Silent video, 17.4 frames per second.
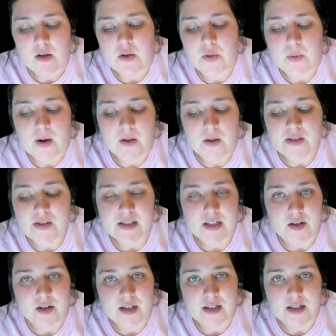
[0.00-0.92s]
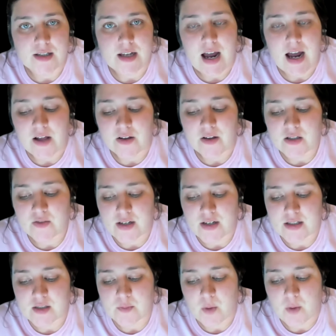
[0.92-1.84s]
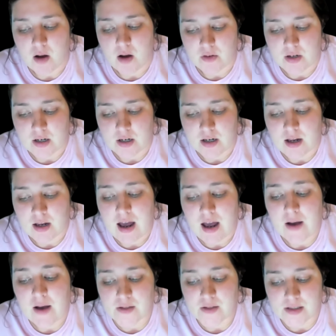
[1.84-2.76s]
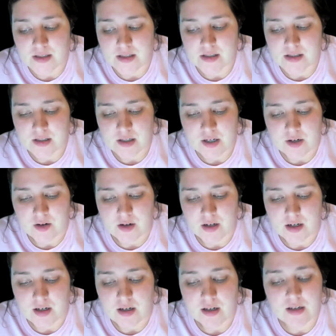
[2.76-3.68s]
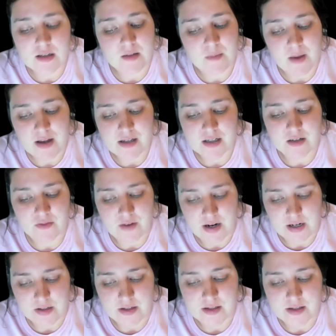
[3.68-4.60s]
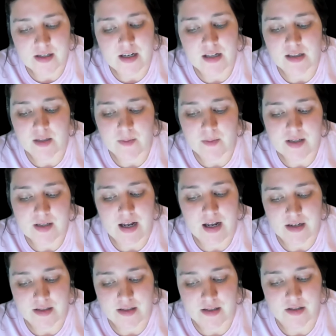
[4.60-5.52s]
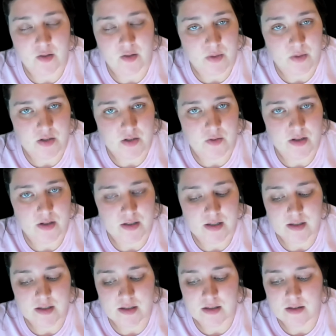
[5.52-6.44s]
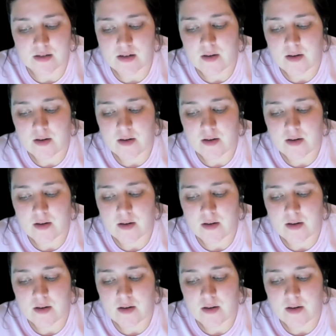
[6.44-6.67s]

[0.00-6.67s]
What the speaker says: Throughout the series, Alex faces poverty, housing insecurity, domestic violence, and limited access to resources.